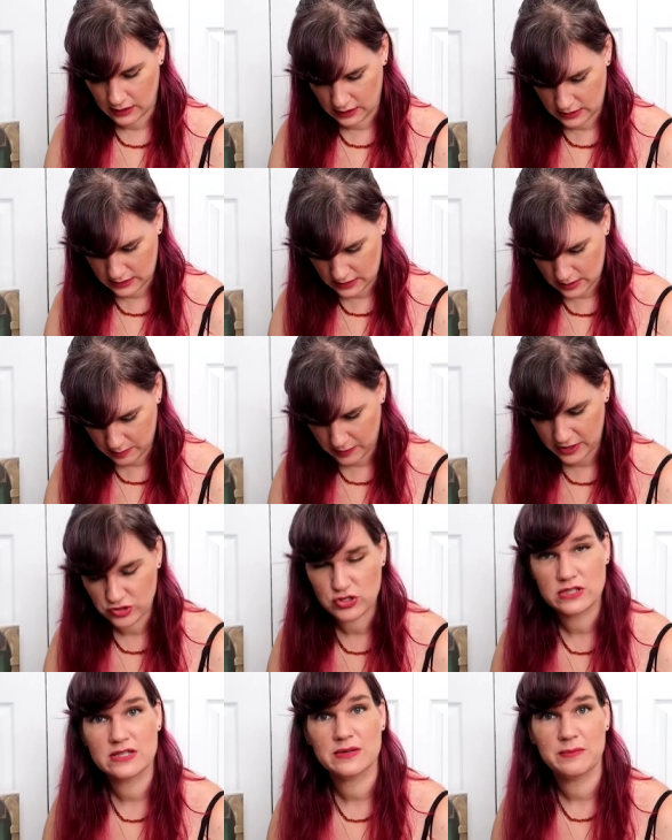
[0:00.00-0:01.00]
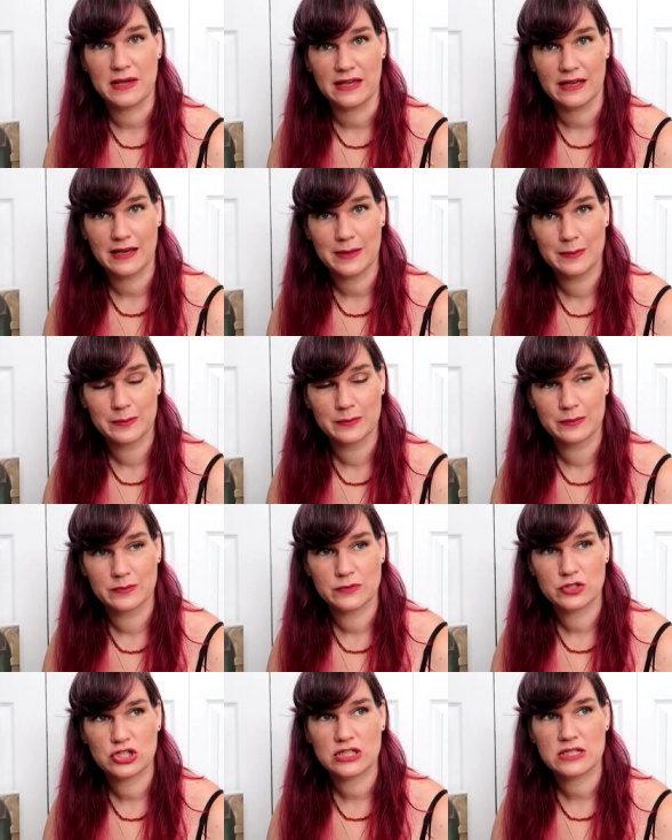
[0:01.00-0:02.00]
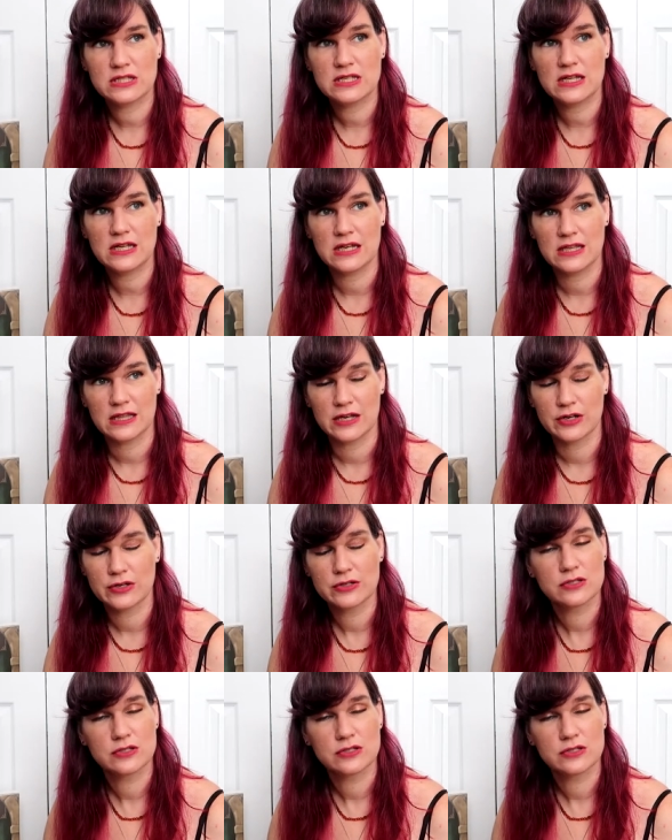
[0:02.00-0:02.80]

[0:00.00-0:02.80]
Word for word: isn't much into makeup. She's getting there.